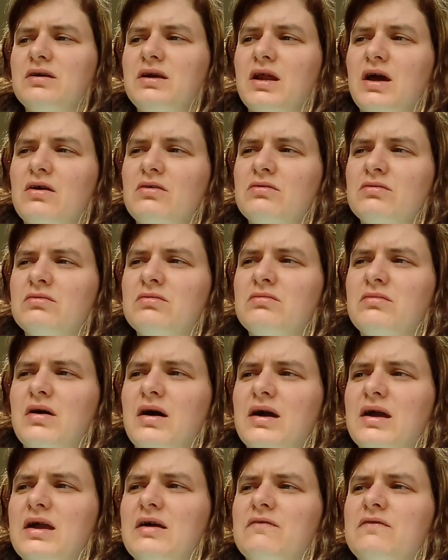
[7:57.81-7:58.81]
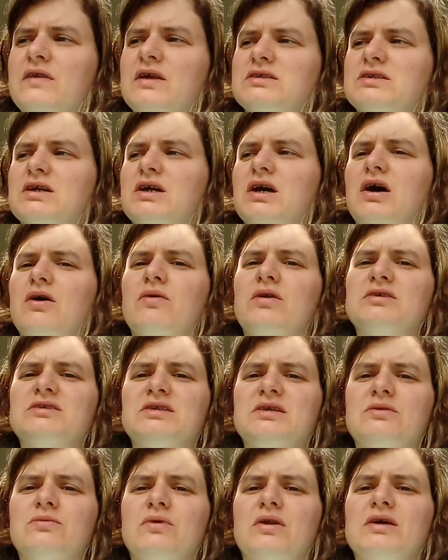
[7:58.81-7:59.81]
you know, given this a go and
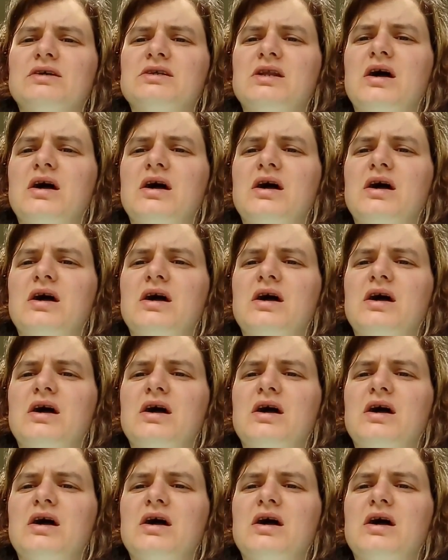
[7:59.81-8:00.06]
seen what it's